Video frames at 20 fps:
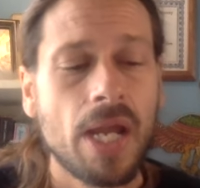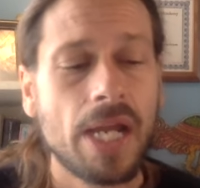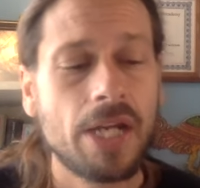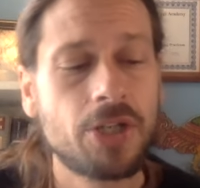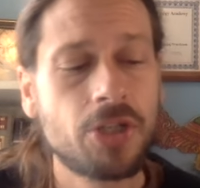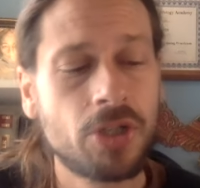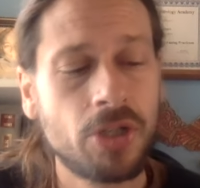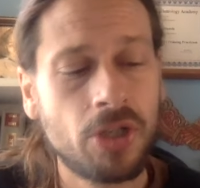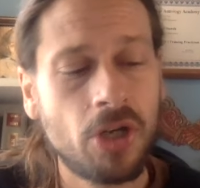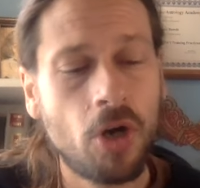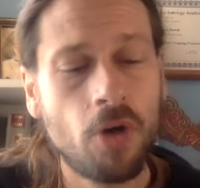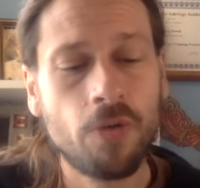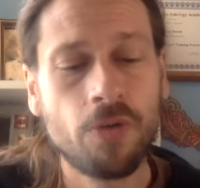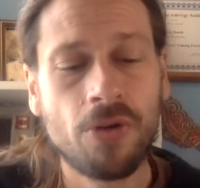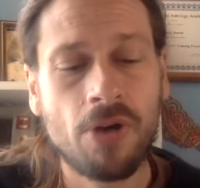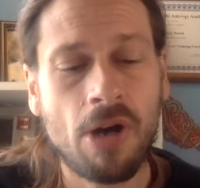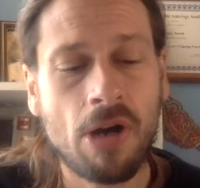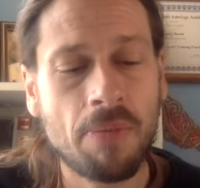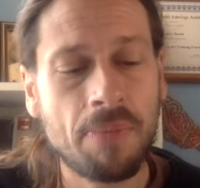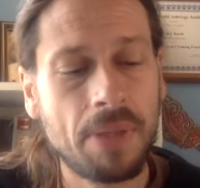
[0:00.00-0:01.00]
it should
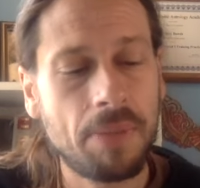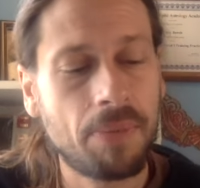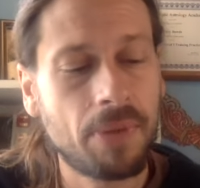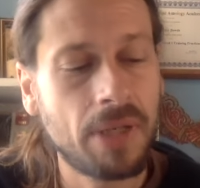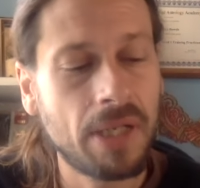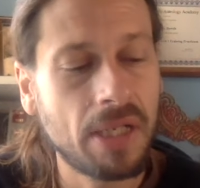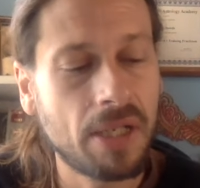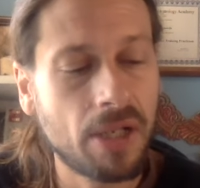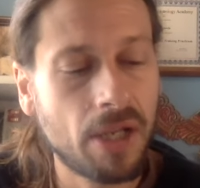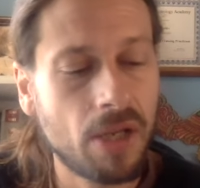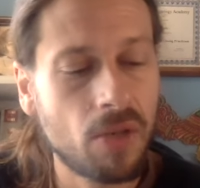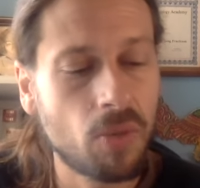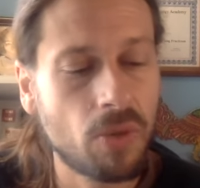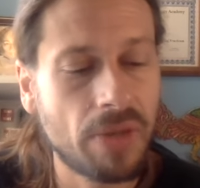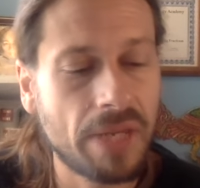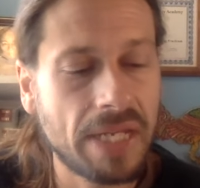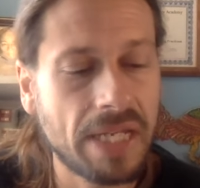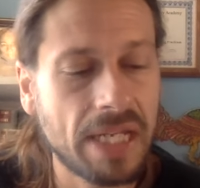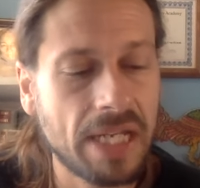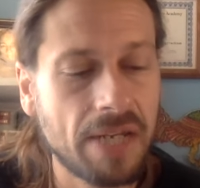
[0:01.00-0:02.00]
overall be pretty good where
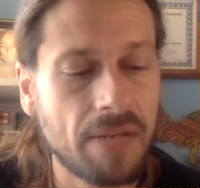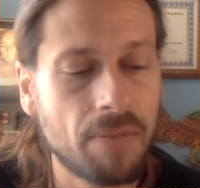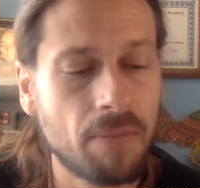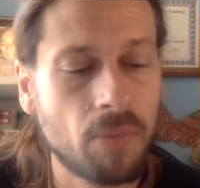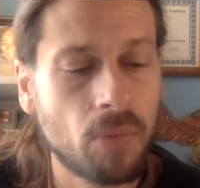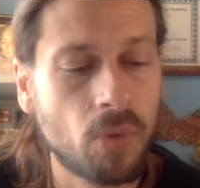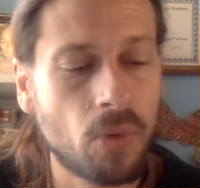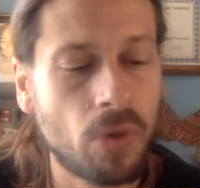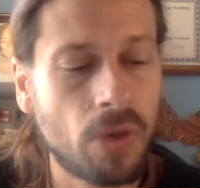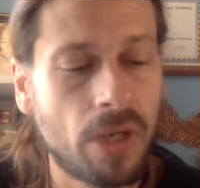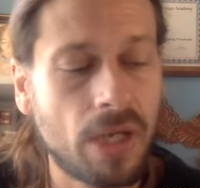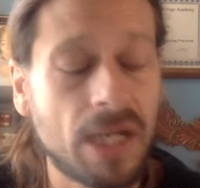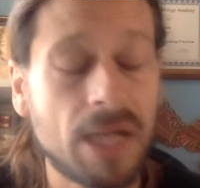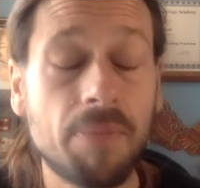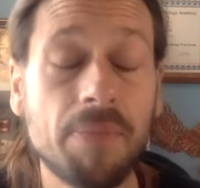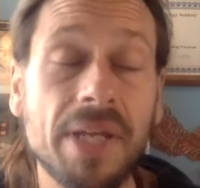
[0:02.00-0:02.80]
they get more